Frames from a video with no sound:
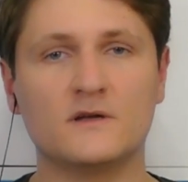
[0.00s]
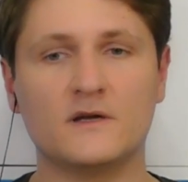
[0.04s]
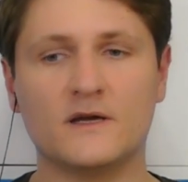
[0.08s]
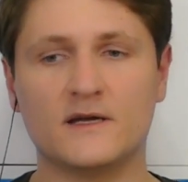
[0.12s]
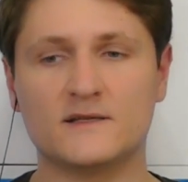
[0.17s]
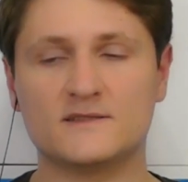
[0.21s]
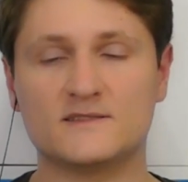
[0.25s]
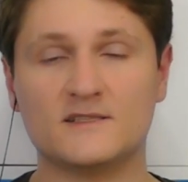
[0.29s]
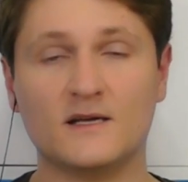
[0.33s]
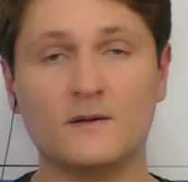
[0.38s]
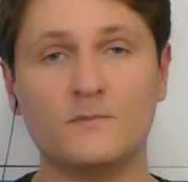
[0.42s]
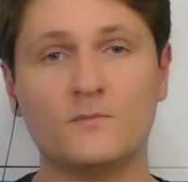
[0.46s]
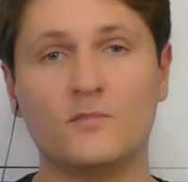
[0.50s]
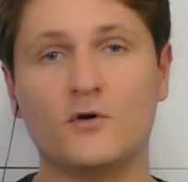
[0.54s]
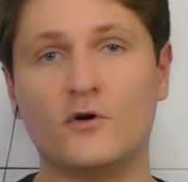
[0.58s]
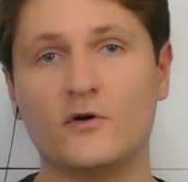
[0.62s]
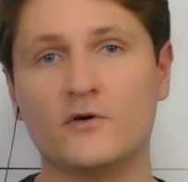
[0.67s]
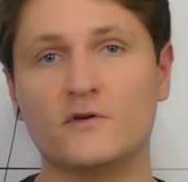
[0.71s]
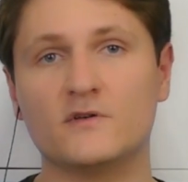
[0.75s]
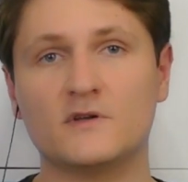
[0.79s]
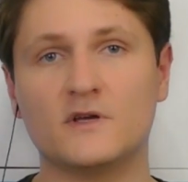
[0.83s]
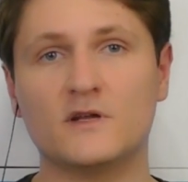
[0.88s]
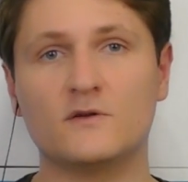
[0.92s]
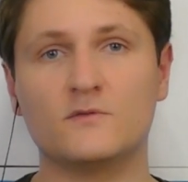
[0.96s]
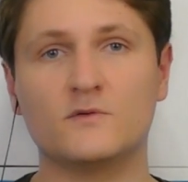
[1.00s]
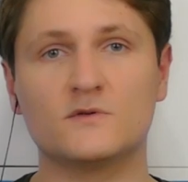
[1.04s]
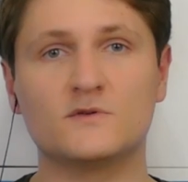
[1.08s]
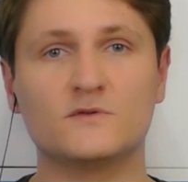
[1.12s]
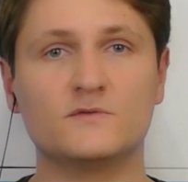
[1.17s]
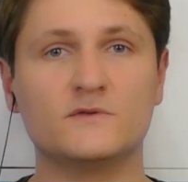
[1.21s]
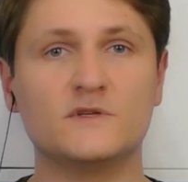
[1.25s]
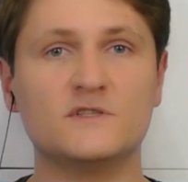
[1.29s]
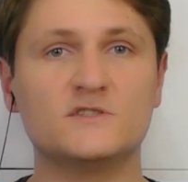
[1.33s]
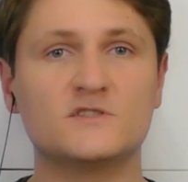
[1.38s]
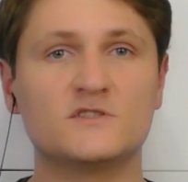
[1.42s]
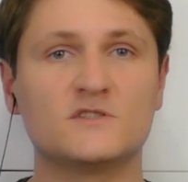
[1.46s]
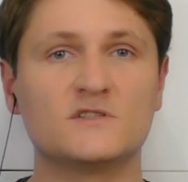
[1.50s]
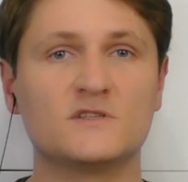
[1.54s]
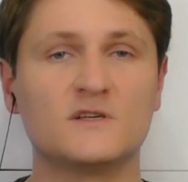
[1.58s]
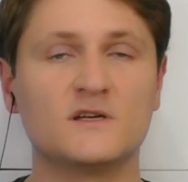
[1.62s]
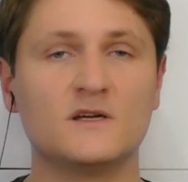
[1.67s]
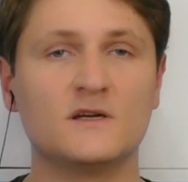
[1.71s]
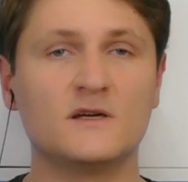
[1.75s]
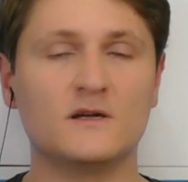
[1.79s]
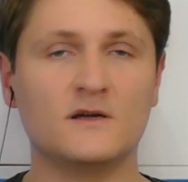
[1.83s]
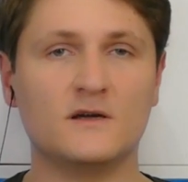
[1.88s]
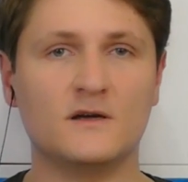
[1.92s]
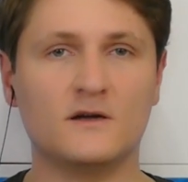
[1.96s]
at some point it would reach
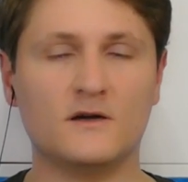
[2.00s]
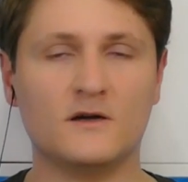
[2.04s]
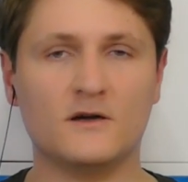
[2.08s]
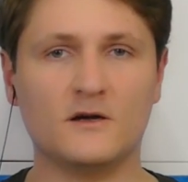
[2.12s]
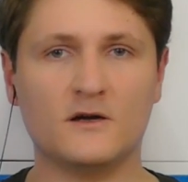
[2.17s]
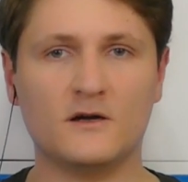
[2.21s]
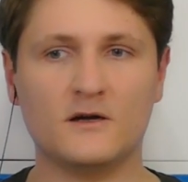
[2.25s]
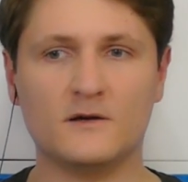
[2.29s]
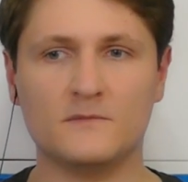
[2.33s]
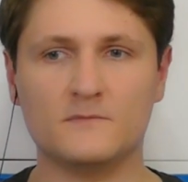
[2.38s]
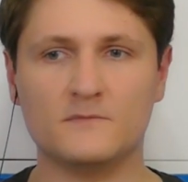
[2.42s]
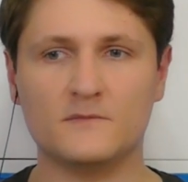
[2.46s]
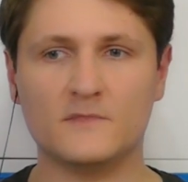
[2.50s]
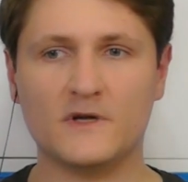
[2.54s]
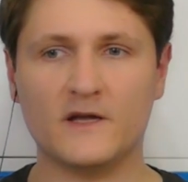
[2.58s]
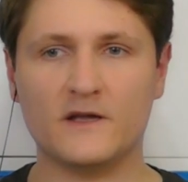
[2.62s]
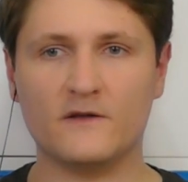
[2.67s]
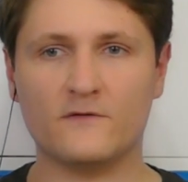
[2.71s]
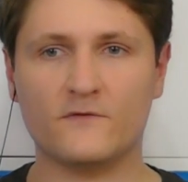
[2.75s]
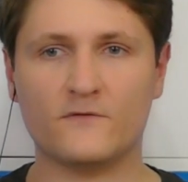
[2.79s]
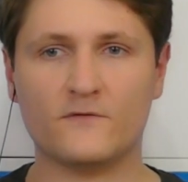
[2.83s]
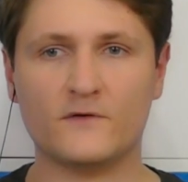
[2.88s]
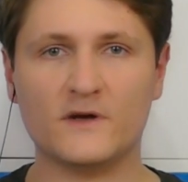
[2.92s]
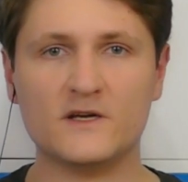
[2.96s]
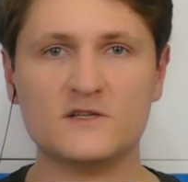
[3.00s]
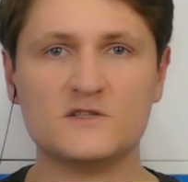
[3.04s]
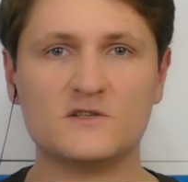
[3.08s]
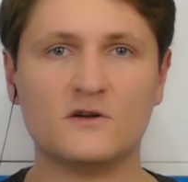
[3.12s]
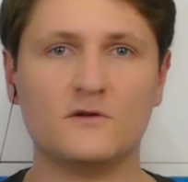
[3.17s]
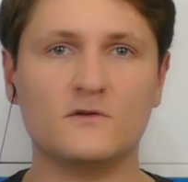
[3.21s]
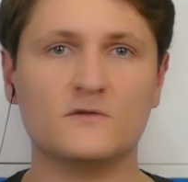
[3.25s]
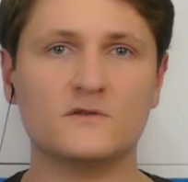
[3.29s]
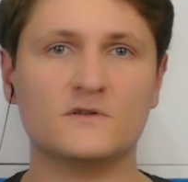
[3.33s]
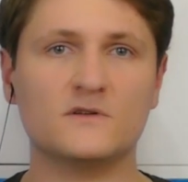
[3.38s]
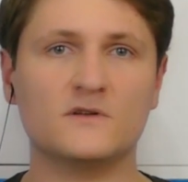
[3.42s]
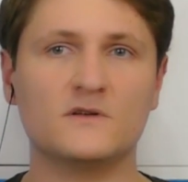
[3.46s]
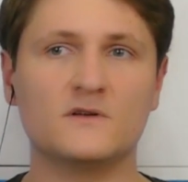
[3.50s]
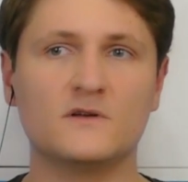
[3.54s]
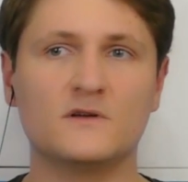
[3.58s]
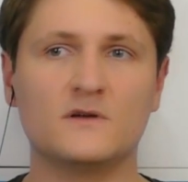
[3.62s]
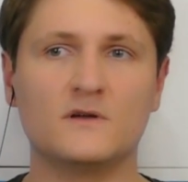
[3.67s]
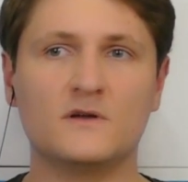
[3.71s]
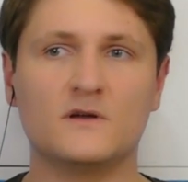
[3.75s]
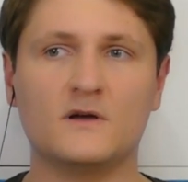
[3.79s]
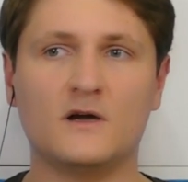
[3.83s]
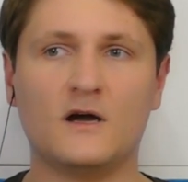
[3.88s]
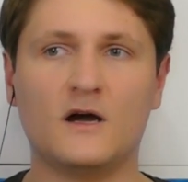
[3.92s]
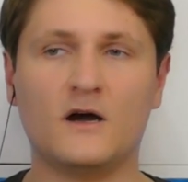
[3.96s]
um, a threshold
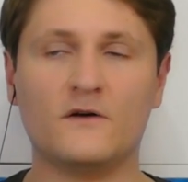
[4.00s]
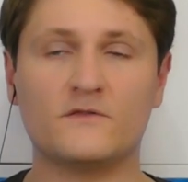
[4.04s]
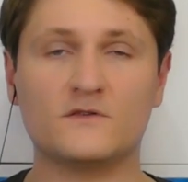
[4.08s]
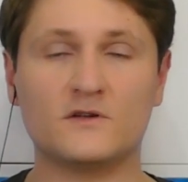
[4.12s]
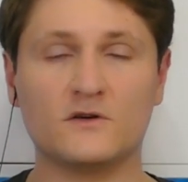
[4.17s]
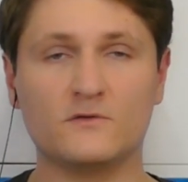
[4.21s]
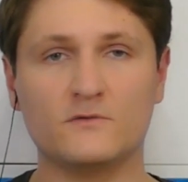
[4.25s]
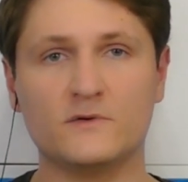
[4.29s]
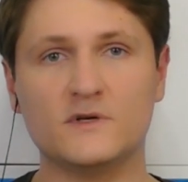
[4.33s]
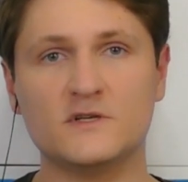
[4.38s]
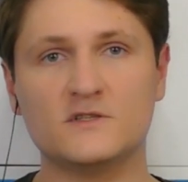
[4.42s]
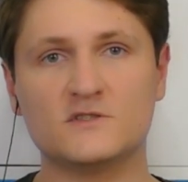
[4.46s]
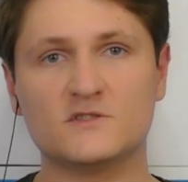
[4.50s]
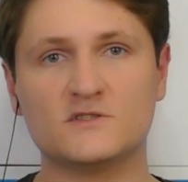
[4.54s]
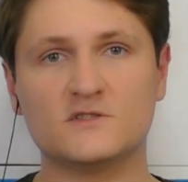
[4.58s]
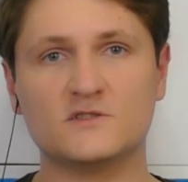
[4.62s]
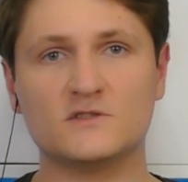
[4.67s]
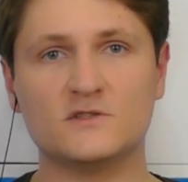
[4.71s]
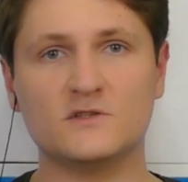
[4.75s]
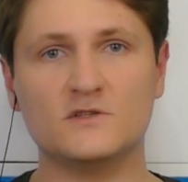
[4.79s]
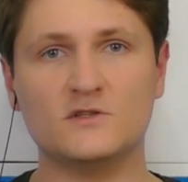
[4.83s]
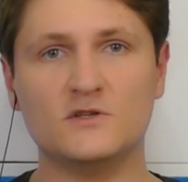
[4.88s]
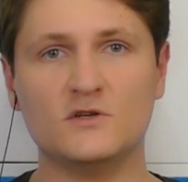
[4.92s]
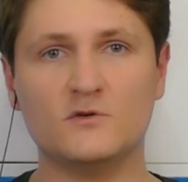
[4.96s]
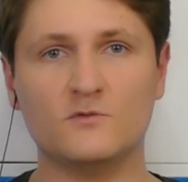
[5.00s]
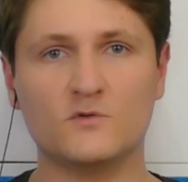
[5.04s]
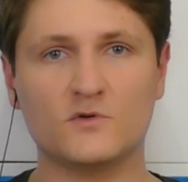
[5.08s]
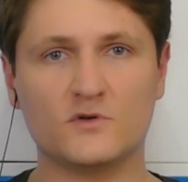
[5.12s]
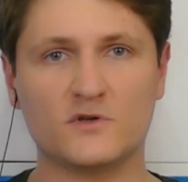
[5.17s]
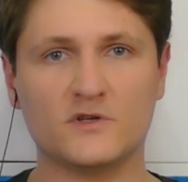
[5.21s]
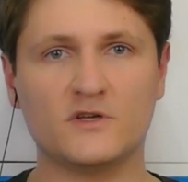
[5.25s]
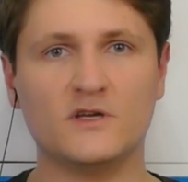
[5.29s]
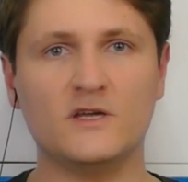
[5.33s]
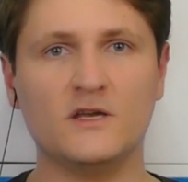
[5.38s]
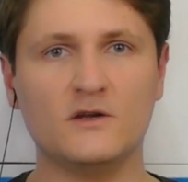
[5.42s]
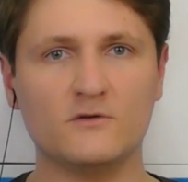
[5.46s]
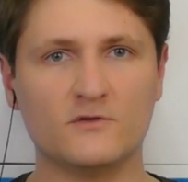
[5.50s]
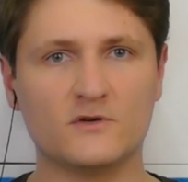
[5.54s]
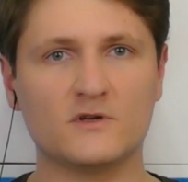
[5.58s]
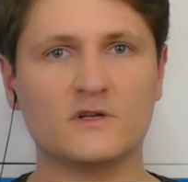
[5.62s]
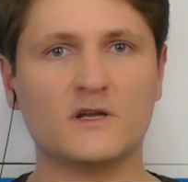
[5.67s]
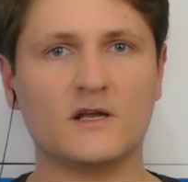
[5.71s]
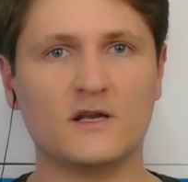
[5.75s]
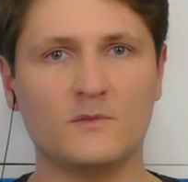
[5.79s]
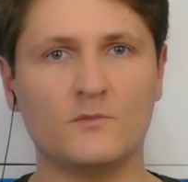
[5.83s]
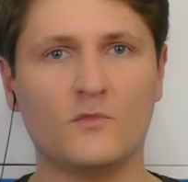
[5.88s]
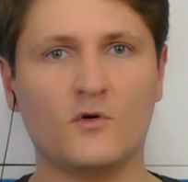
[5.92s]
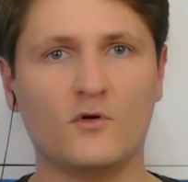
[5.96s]
after which you wouldn't hear it
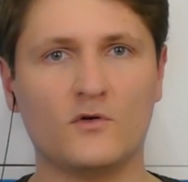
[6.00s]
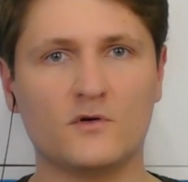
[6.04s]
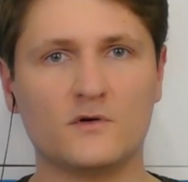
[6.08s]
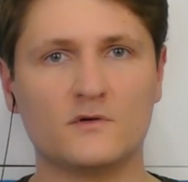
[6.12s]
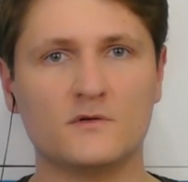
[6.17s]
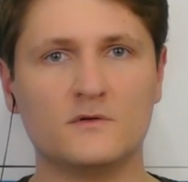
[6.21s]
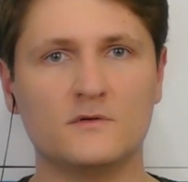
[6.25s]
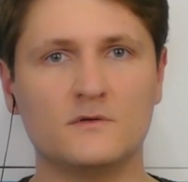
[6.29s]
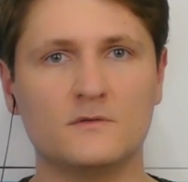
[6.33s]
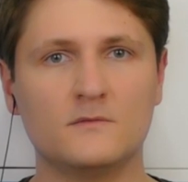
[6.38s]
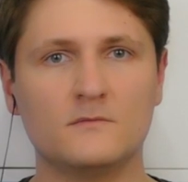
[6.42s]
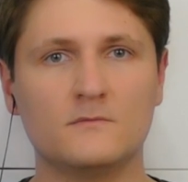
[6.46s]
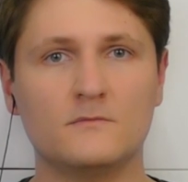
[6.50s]
anymore.